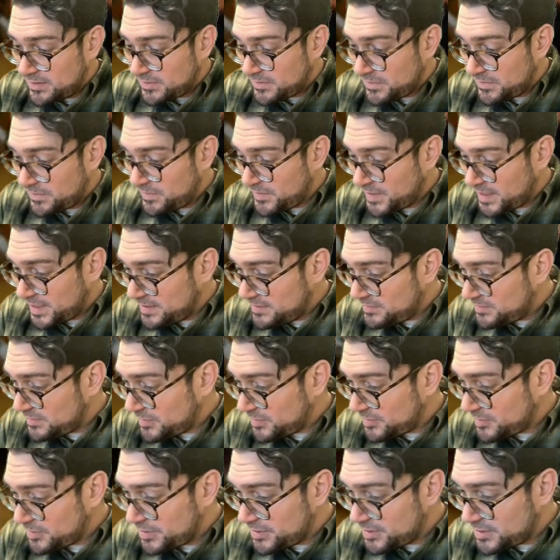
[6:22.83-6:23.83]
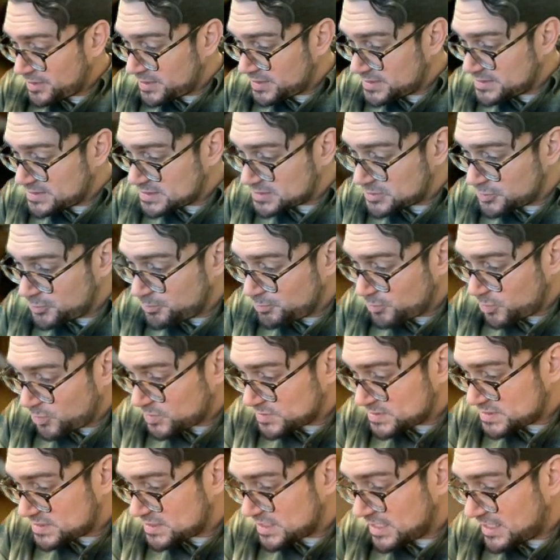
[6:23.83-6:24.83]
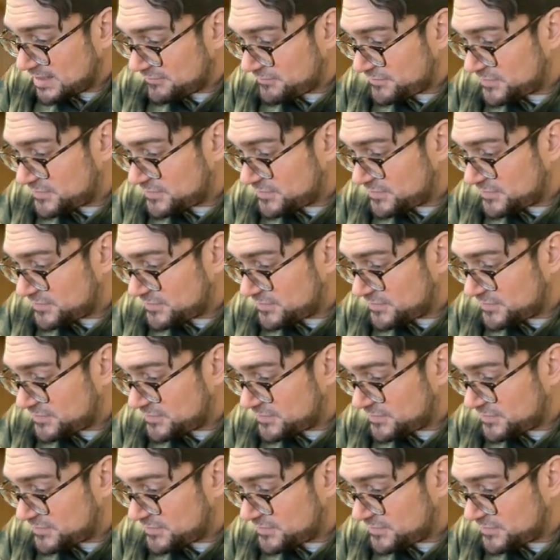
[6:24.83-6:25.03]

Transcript: then you're going to consume more stuff.